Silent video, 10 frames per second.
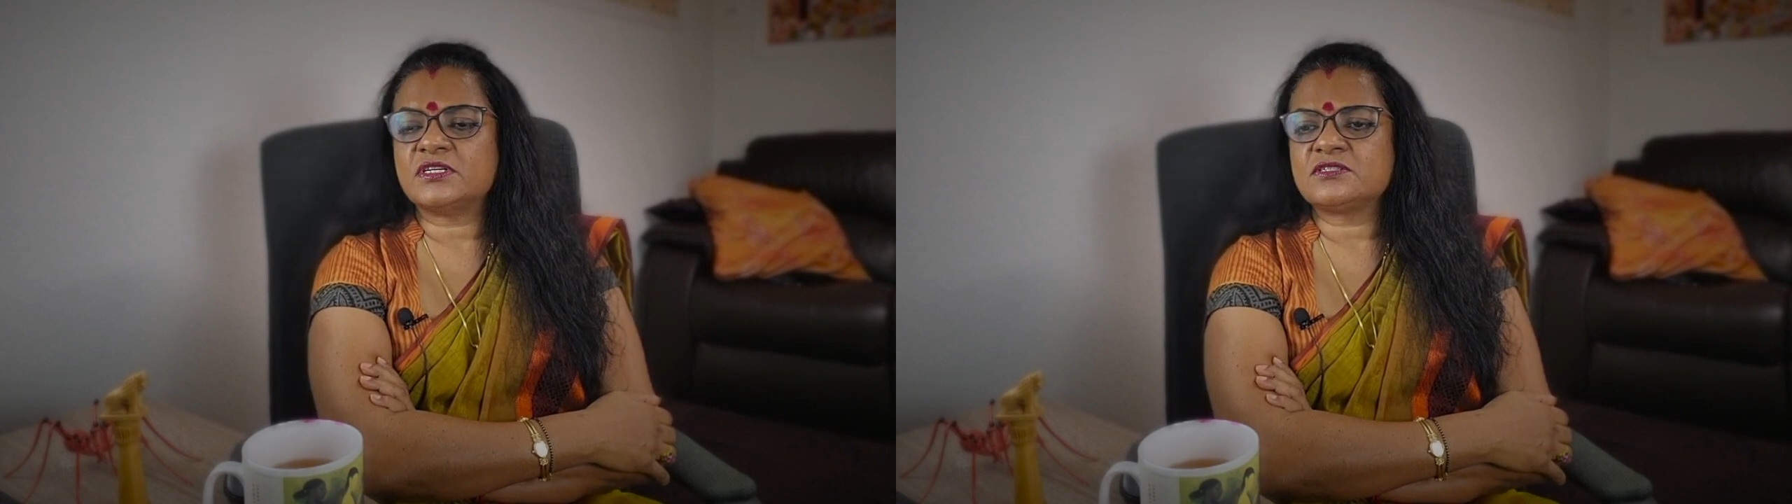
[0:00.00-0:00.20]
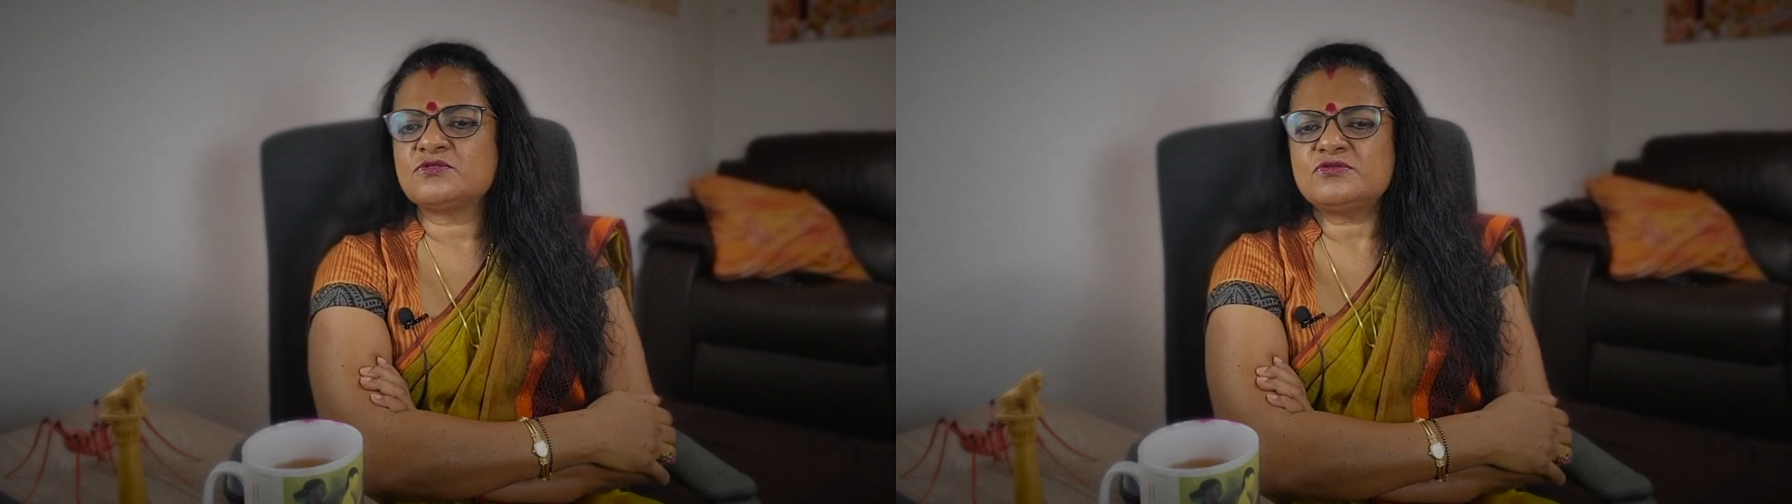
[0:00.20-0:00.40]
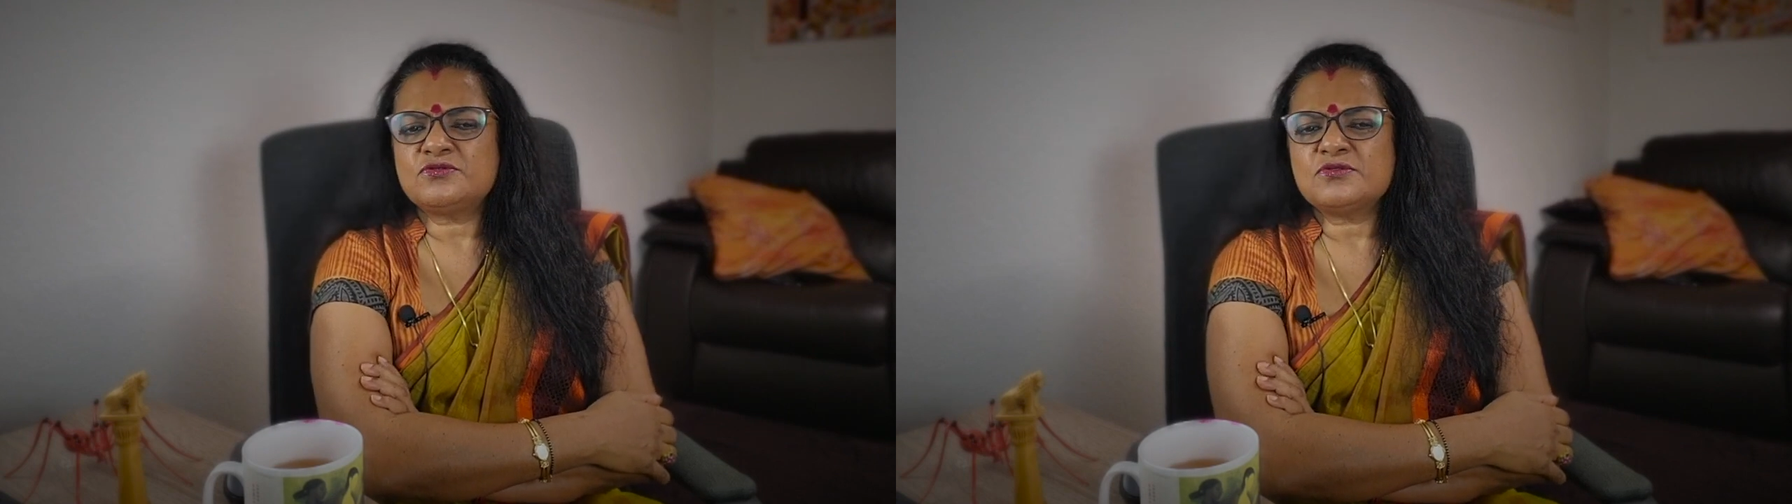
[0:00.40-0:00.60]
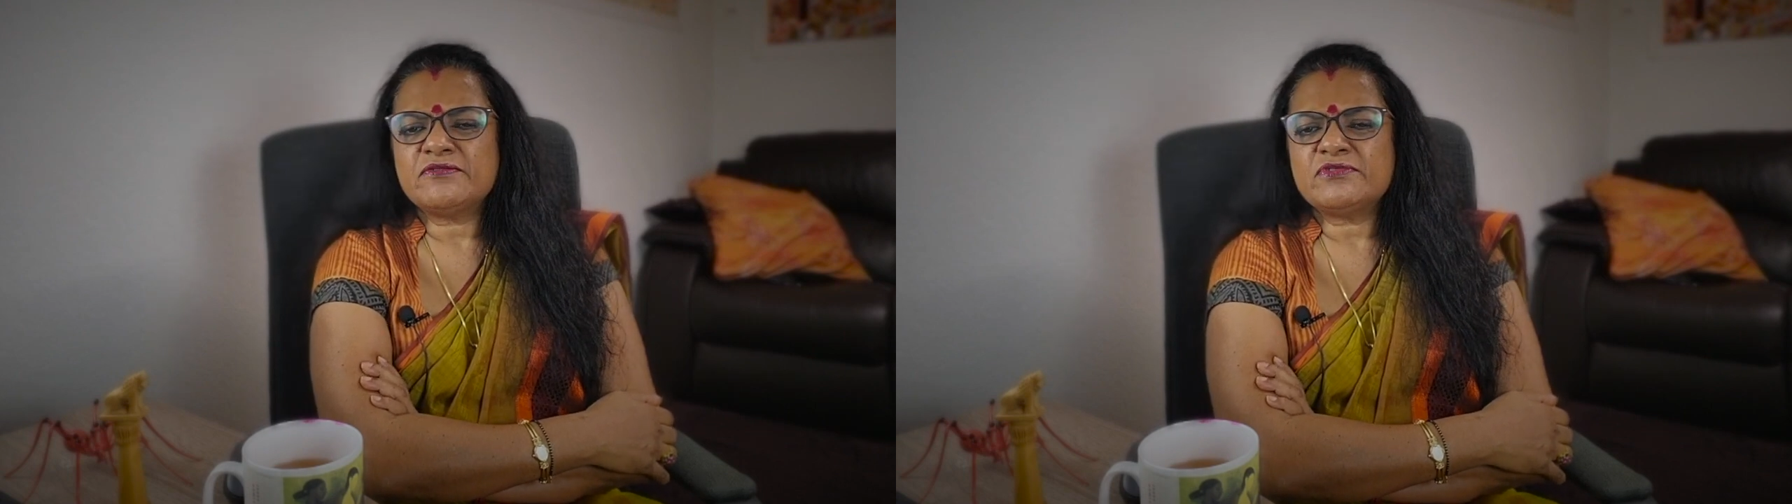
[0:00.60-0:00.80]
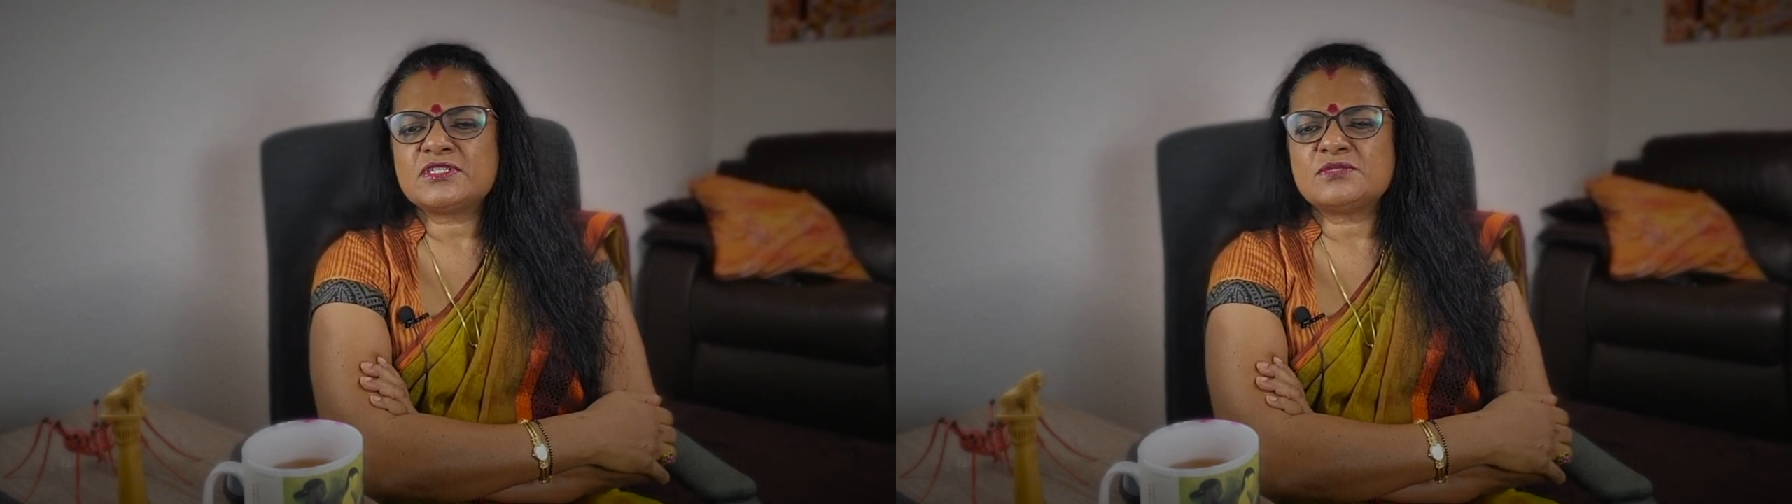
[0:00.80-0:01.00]
So, to give
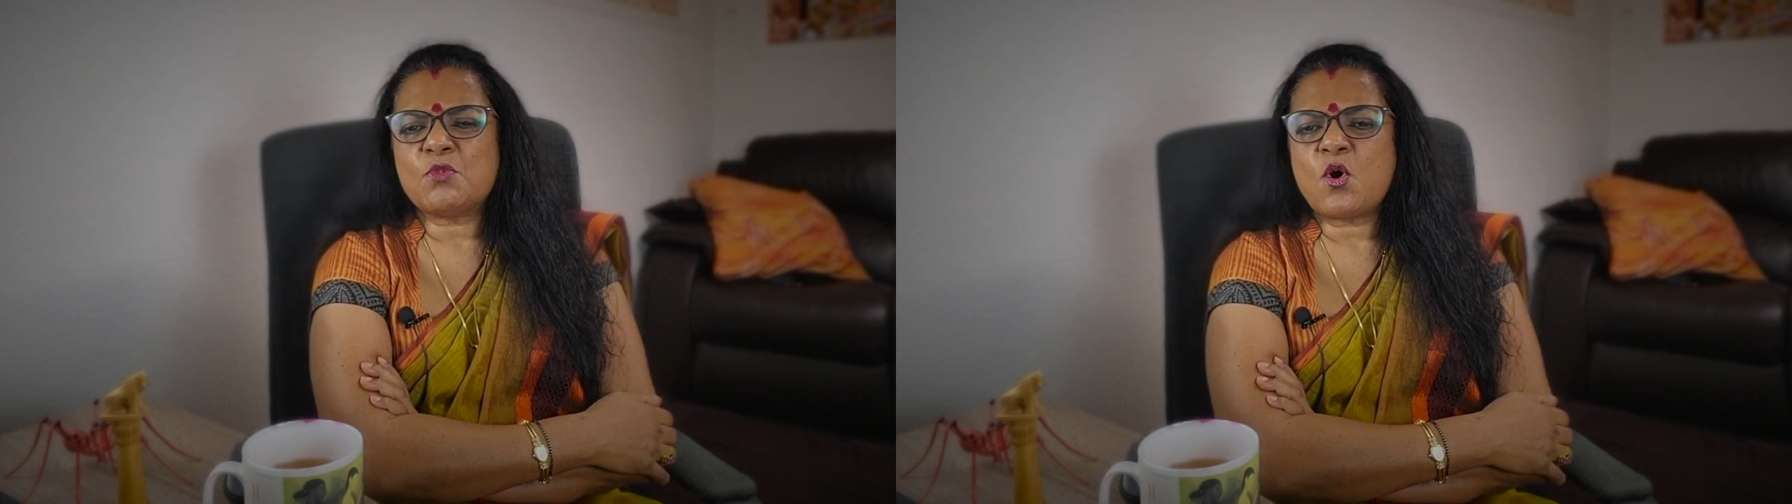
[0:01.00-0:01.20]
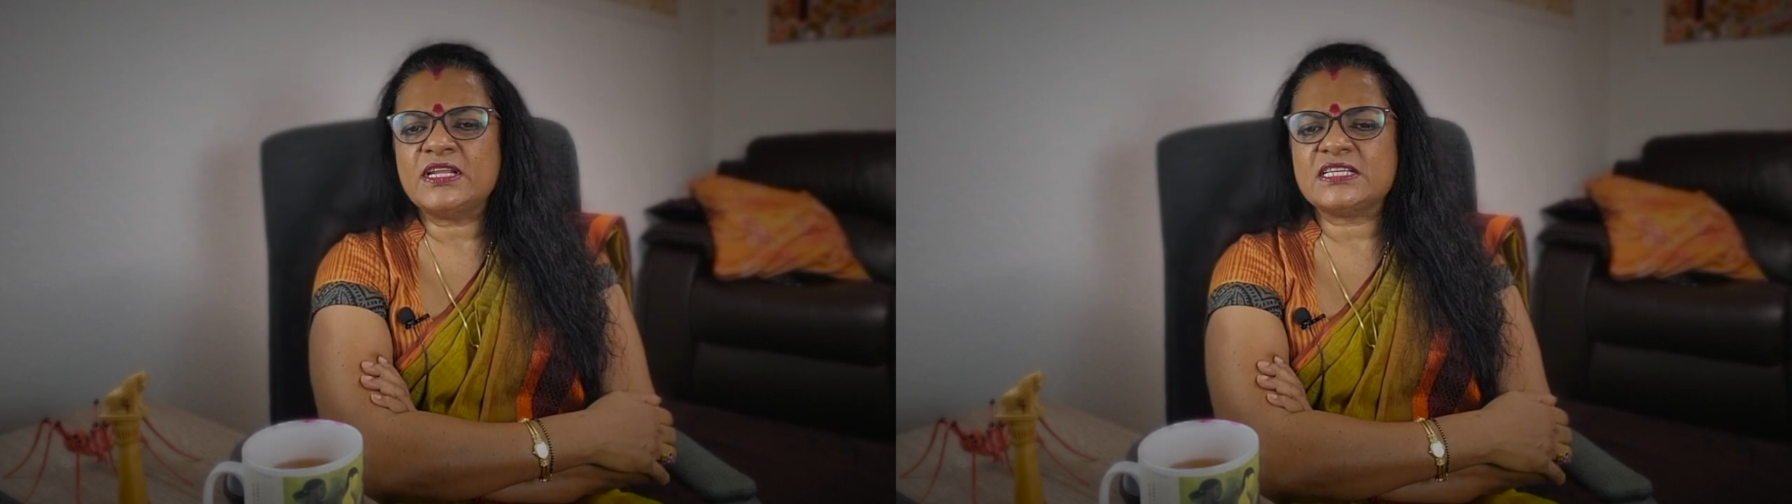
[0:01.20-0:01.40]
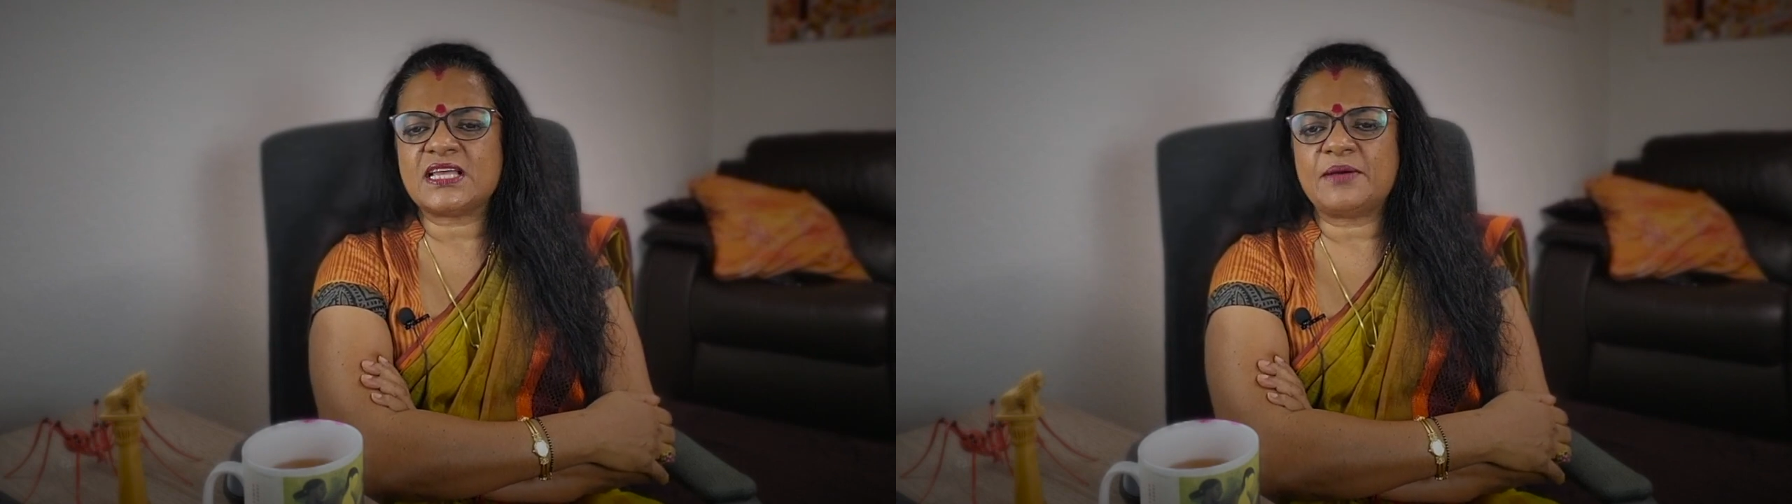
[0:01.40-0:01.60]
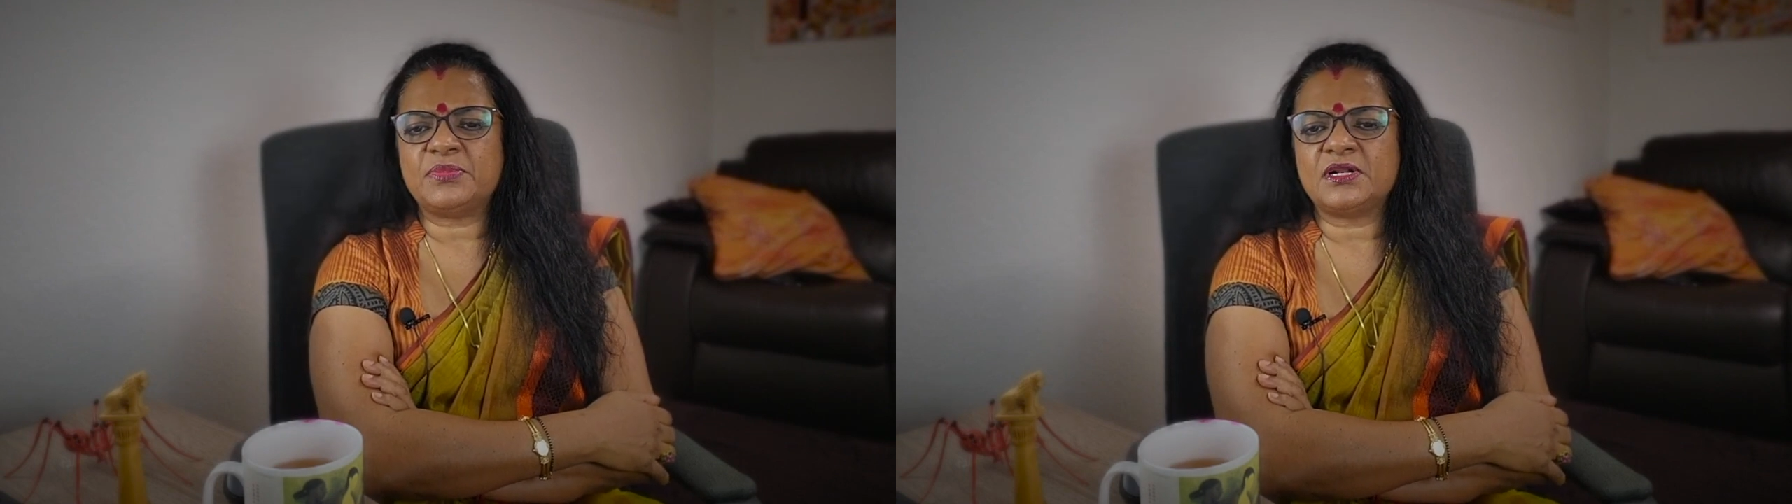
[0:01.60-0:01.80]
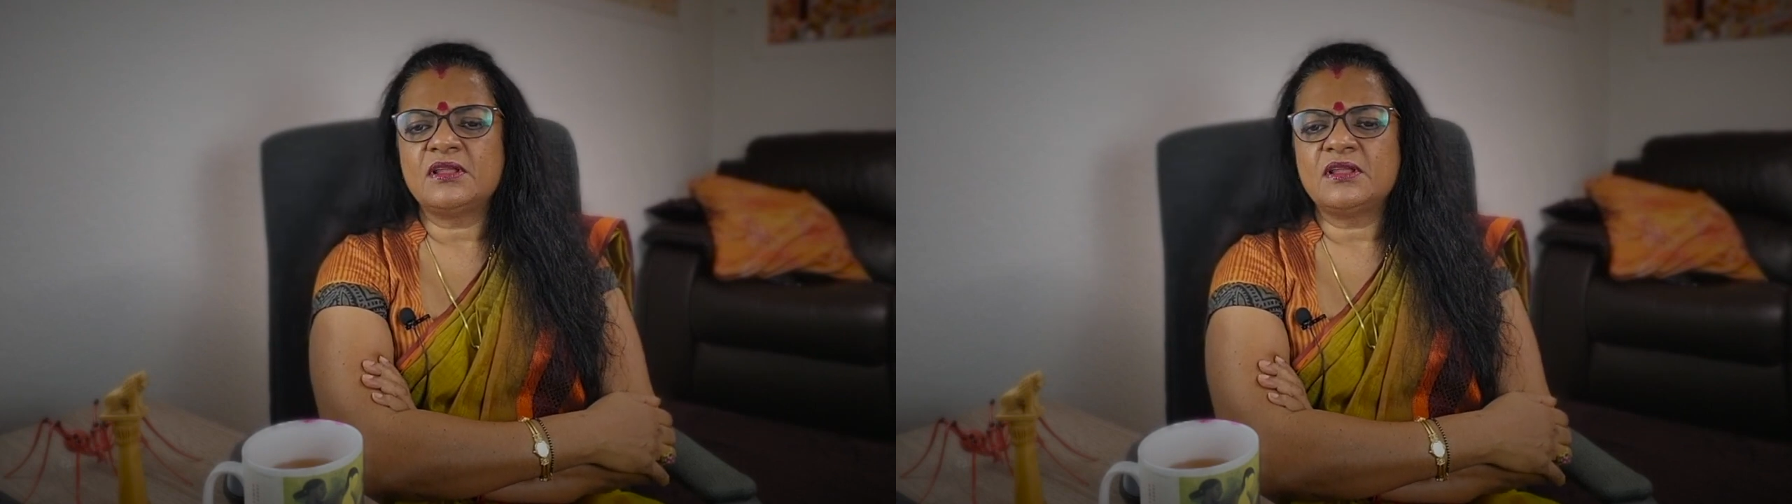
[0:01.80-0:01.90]
a small example,